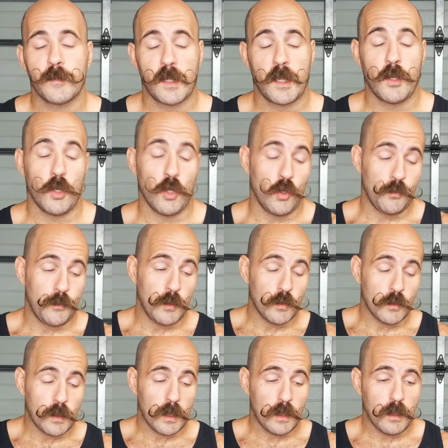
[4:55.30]
I hope
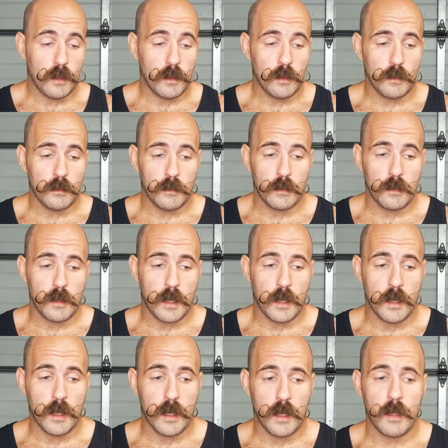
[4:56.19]
you
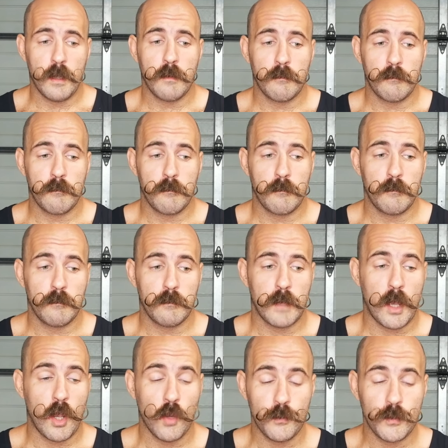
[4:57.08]

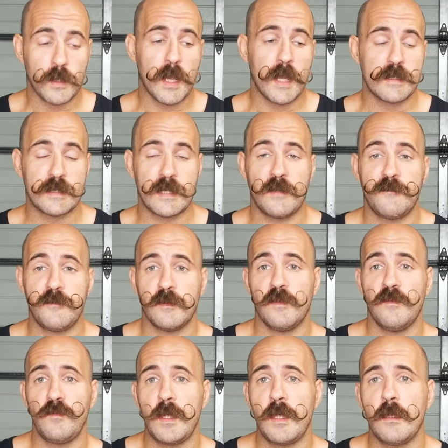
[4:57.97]
guys can
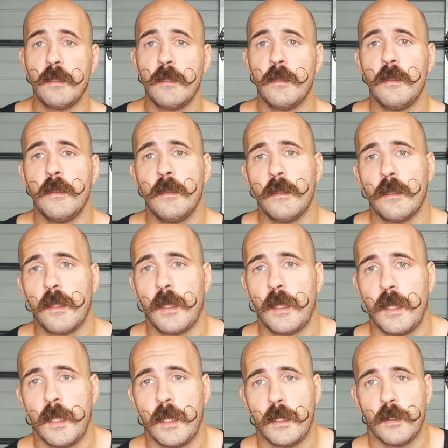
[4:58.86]
forgive me,
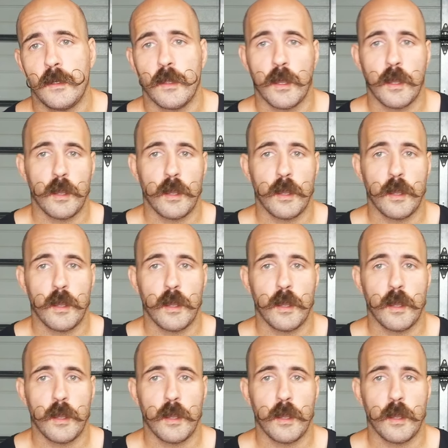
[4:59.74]
and